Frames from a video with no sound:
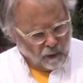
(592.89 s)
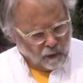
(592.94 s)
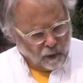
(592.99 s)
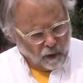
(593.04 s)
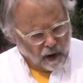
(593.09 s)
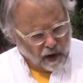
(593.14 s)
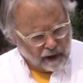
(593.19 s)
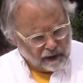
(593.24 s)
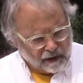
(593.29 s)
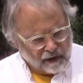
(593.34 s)

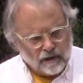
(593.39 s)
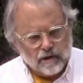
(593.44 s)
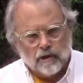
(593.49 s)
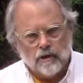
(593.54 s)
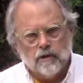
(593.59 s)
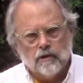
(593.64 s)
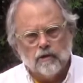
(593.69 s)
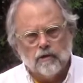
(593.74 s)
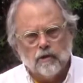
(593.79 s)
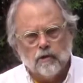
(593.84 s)
What do
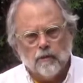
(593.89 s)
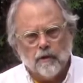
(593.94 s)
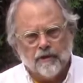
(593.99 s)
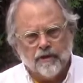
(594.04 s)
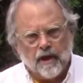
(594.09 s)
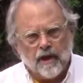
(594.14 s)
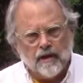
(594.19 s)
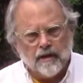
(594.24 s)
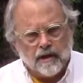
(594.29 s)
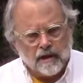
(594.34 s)
you do
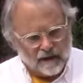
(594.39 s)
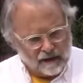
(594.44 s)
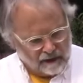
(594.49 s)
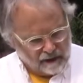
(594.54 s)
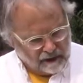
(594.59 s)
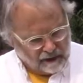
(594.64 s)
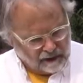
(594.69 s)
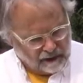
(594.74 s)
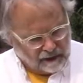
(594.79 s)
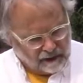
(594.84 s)
with
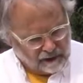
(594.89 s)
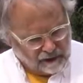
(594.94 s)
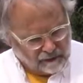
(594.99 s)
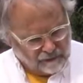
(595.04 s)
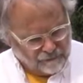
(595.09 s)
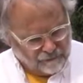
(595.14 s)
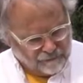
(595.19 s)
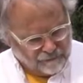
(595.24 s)
onions?